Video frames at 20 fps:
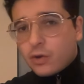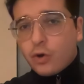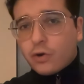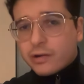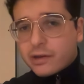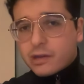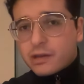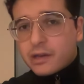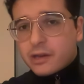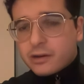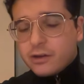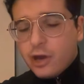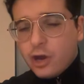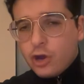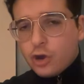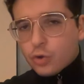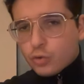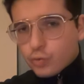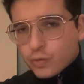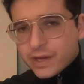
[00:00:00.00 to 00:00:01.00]
Augustine
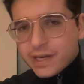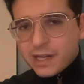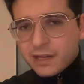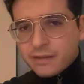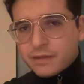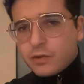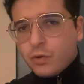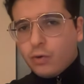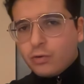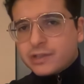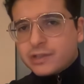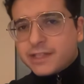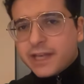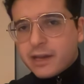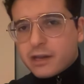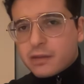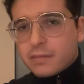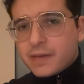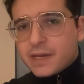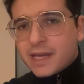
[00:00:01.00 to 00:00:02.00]
reading the Old
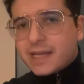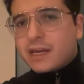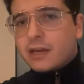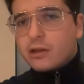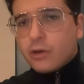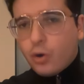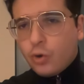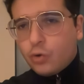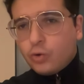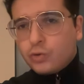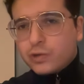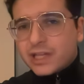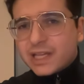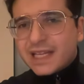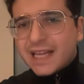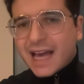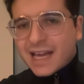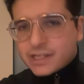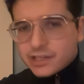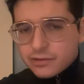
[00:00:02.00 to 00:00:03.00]
Testament in its old
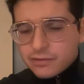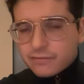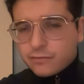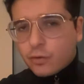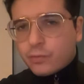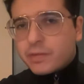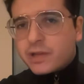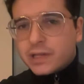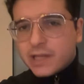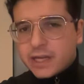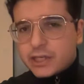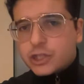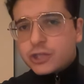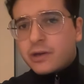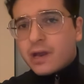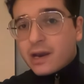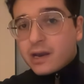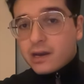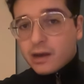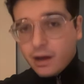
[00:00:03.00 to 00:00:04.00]
Latin formulation
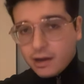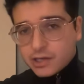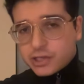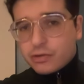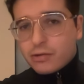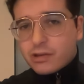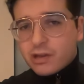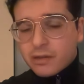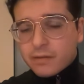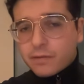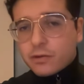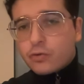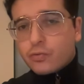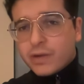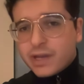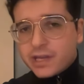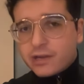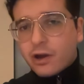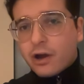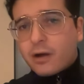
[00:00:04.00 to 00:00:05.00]
and not using the
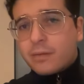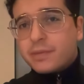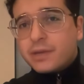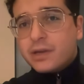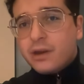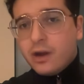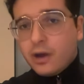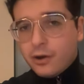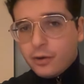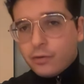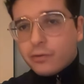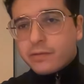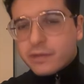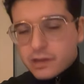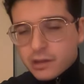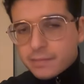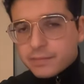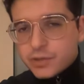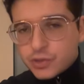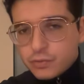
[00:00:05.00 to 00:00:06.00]
Greek copy or the
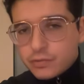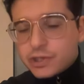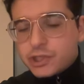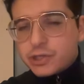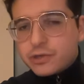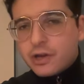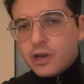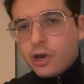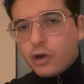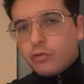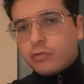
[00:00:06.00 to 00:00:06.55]
Septuagint,